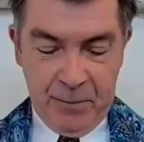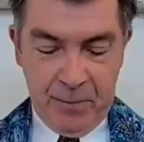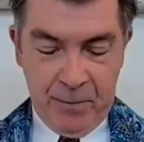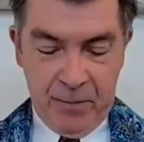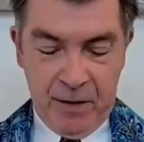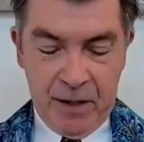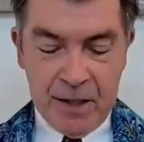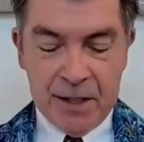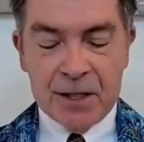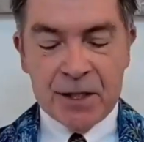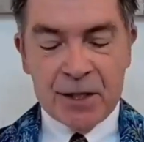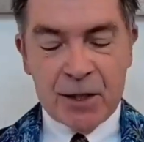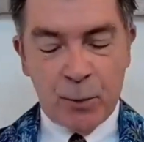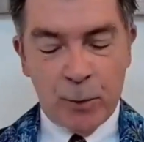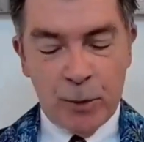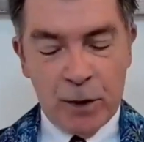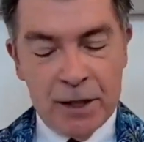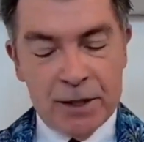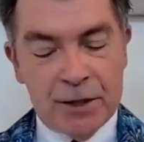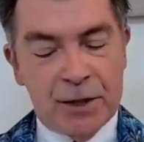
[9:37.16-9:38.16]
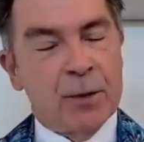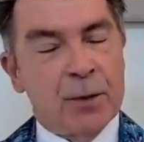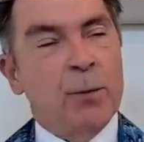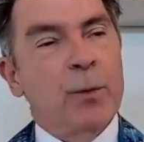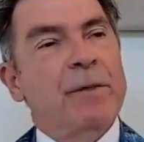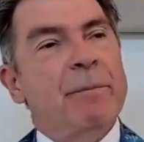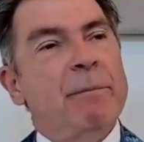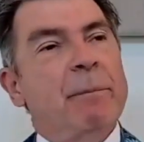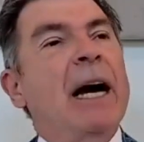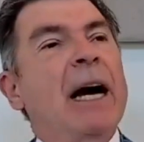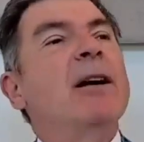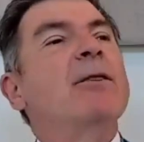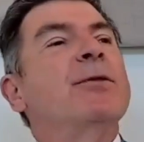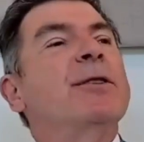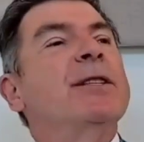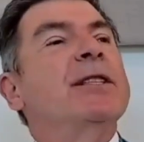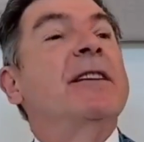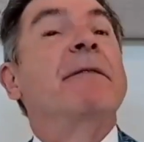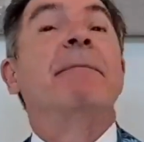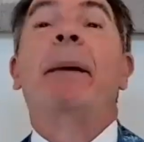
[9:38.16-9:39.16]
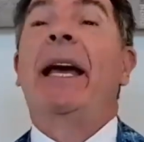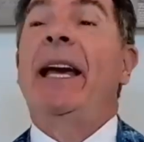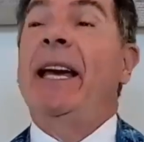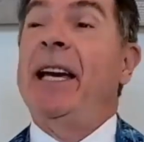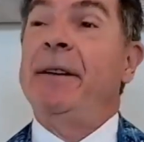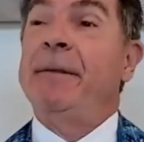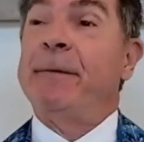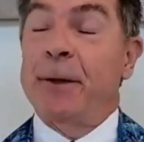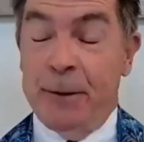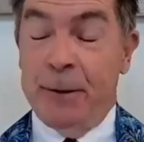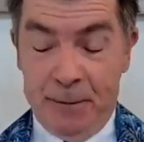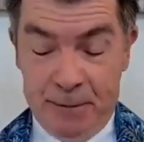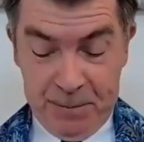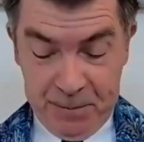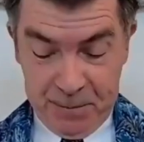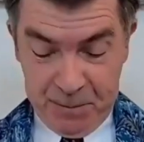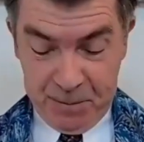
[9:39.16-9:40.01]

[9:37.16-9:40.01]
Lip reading: This is a religion with boundaries of behavior.